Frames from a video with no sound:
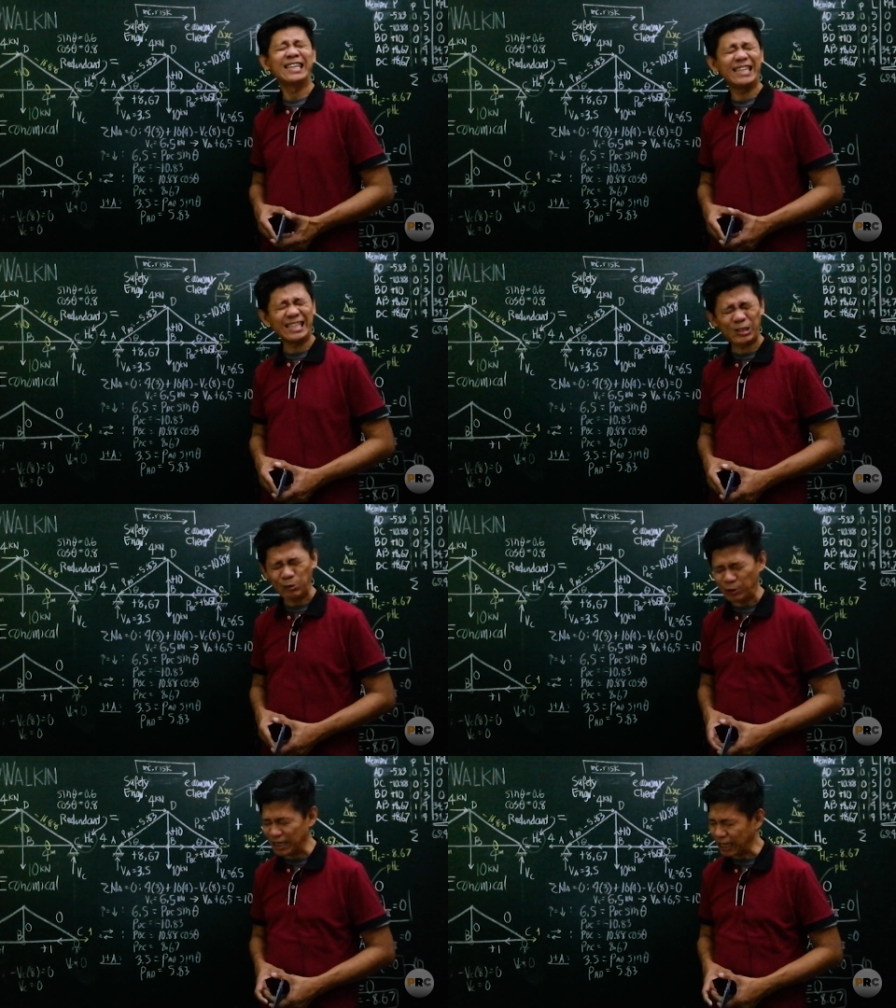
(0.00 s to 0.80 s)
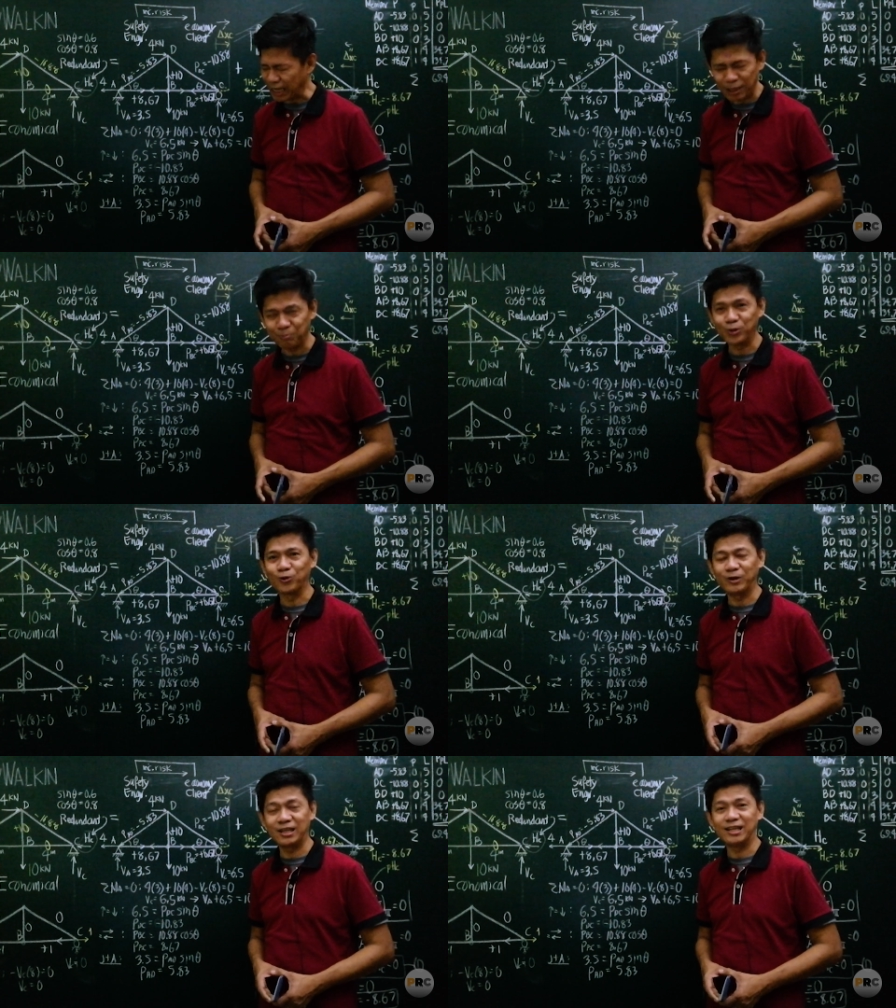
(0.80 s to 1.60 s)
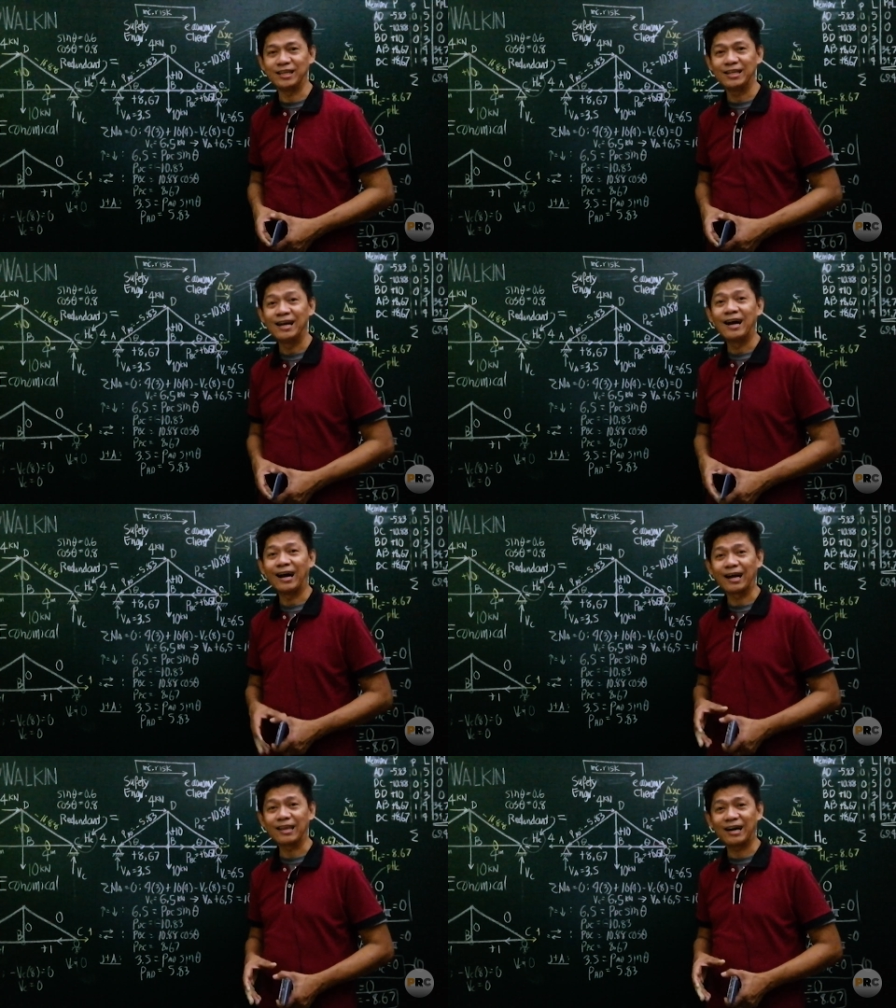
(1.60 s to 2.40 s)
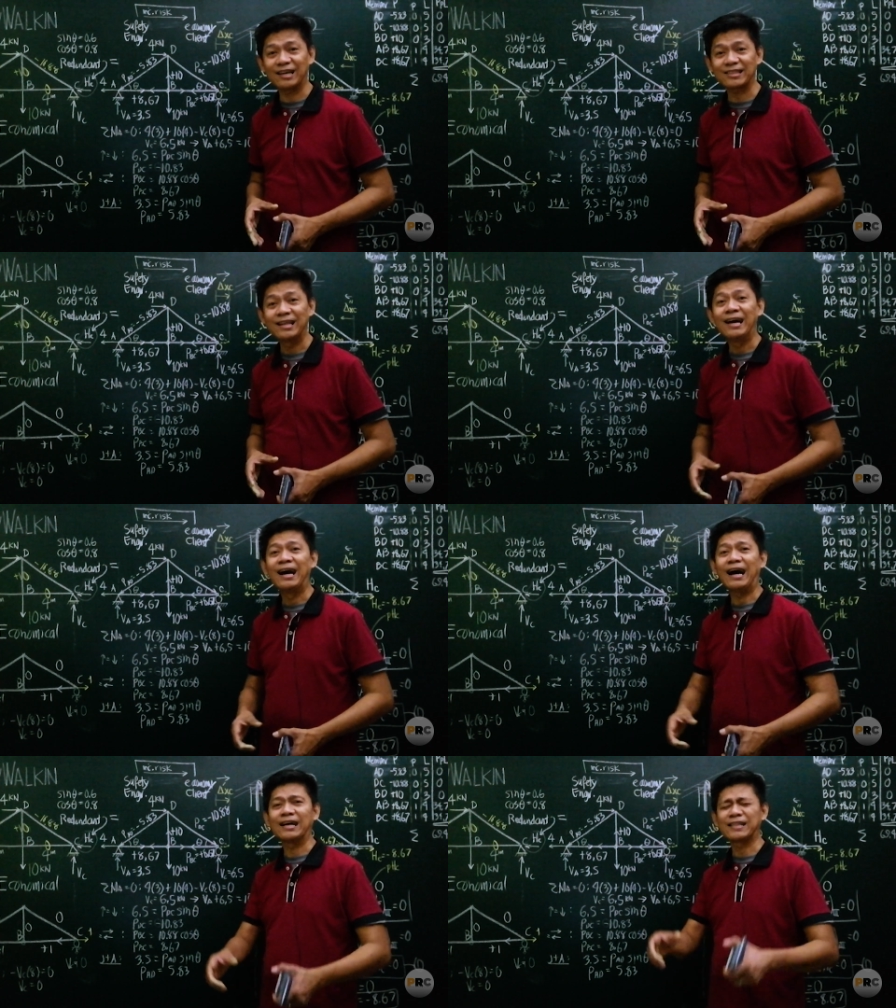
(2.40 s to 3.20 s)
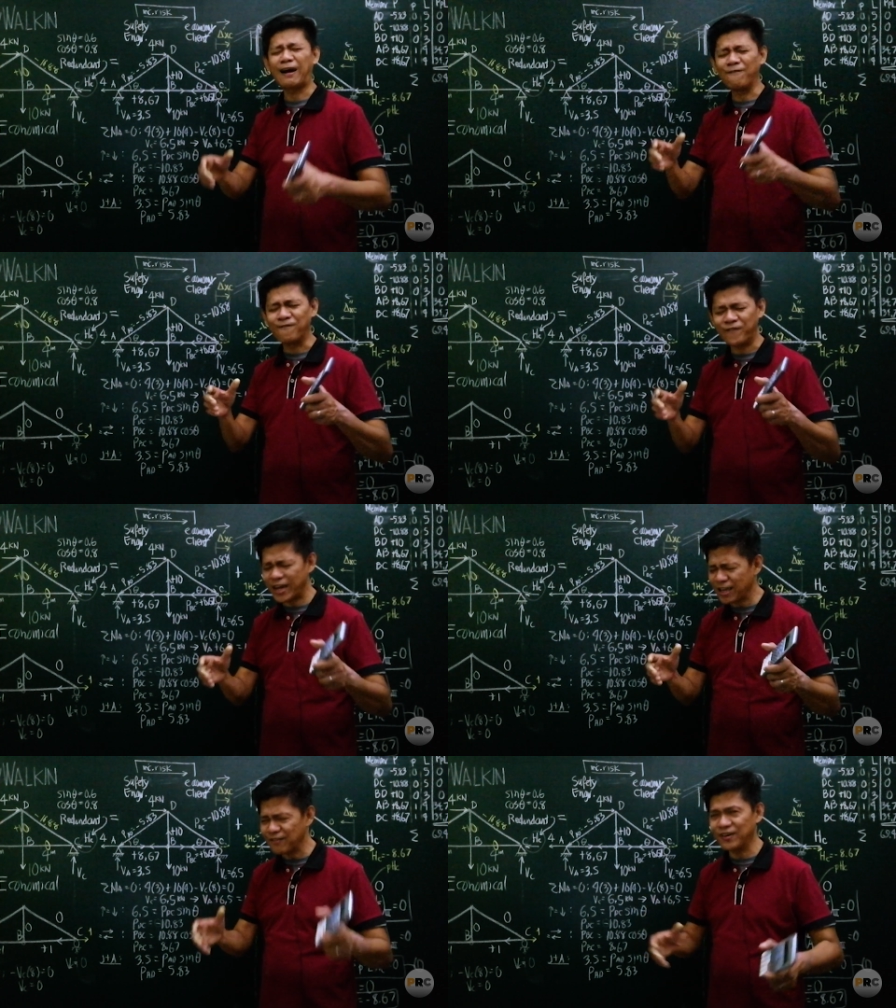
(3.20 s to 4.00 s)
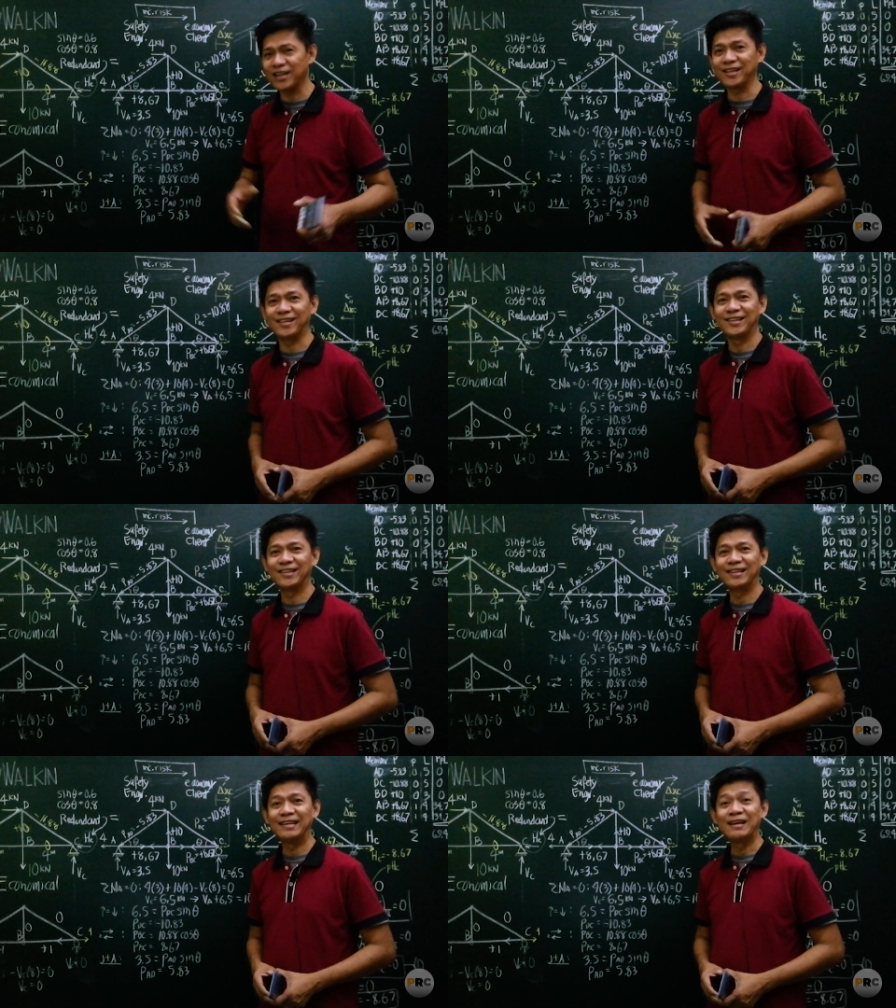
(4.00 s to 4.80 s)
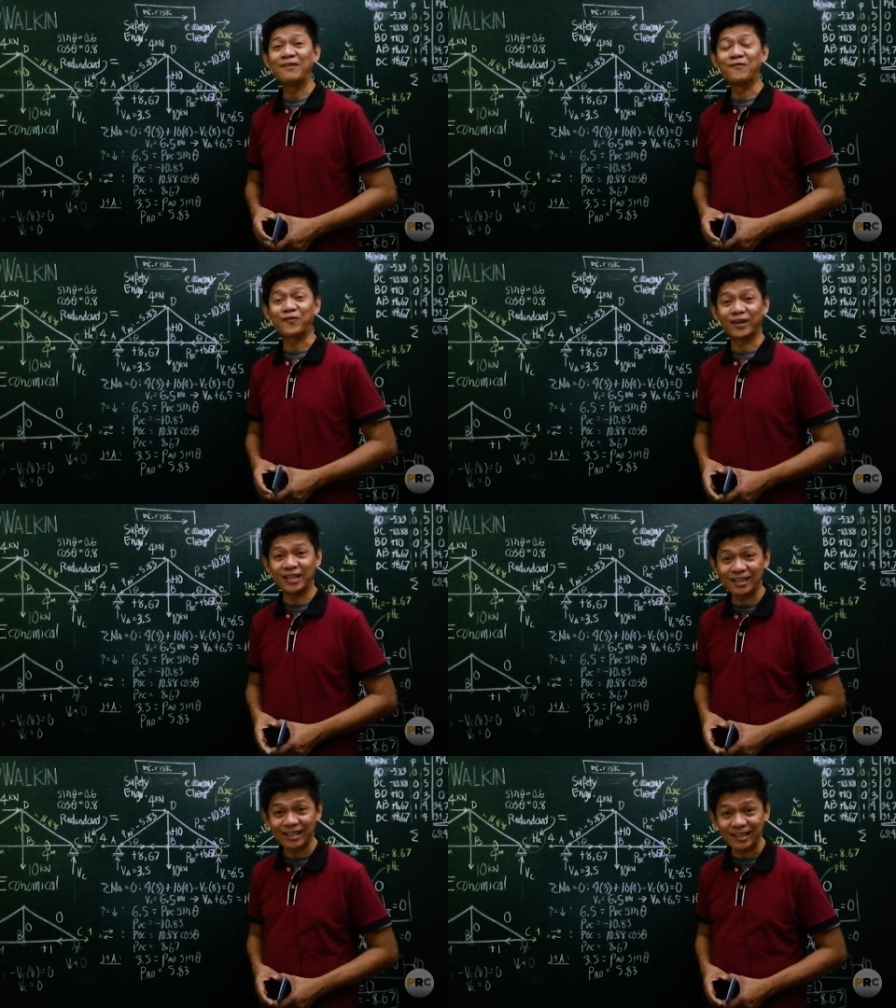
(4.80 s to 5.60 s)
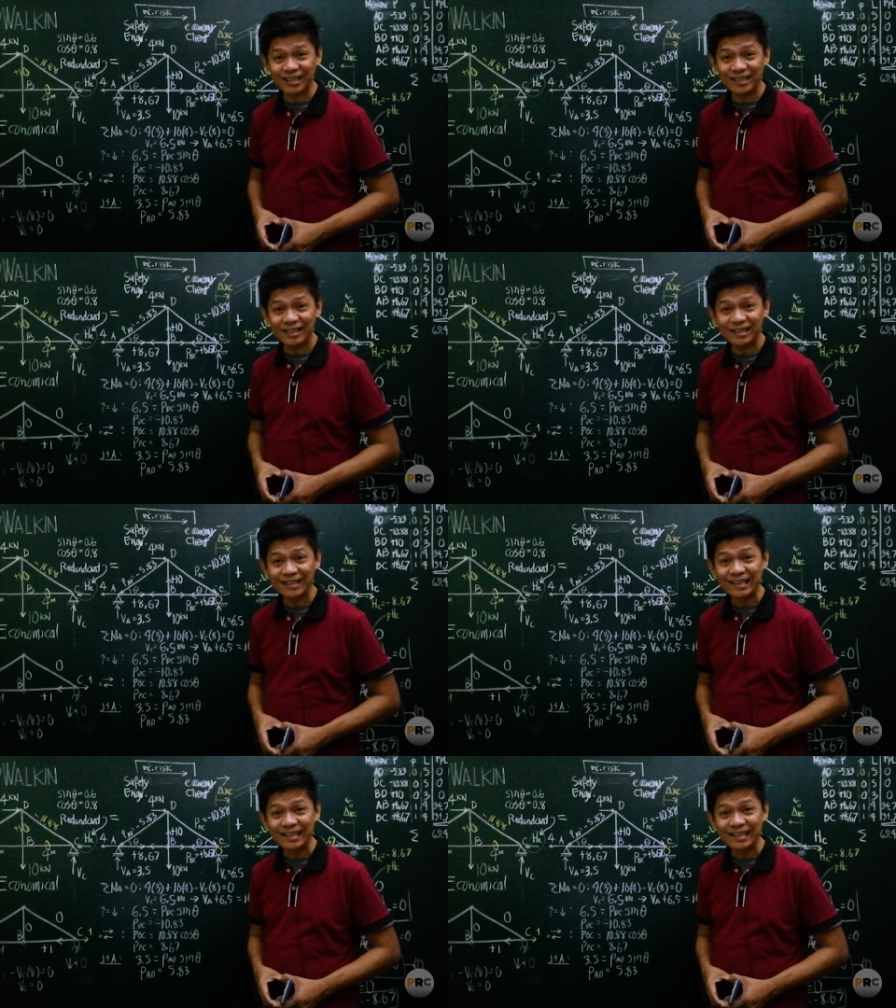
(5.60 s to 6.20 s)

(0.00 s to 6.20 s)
It will help you really a lot at a very, very friendly,